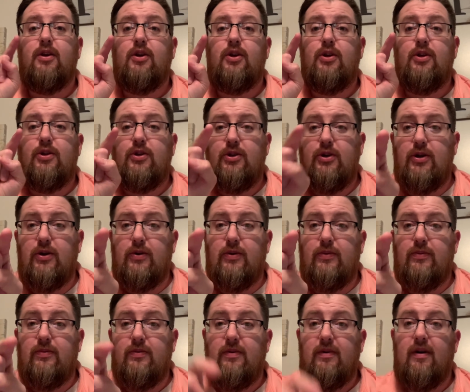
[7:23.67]

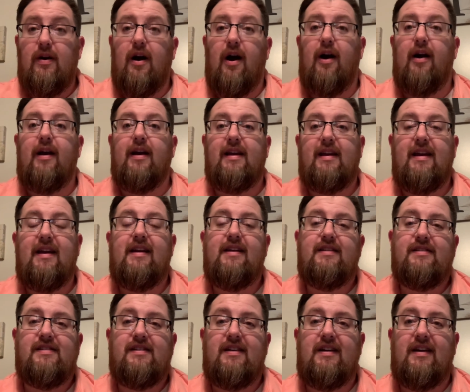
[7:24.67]
you are a
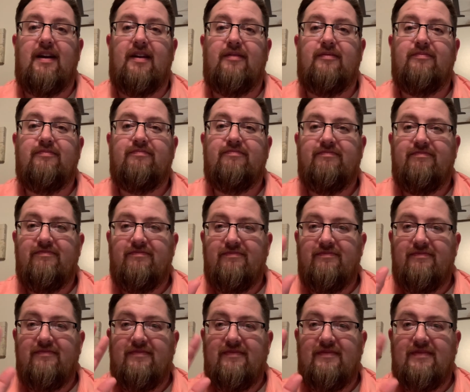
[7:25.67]
king's kid.
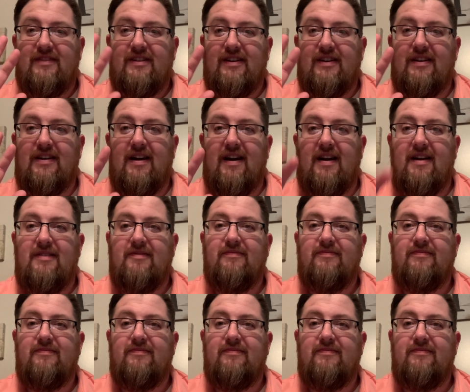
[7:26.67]
Good night.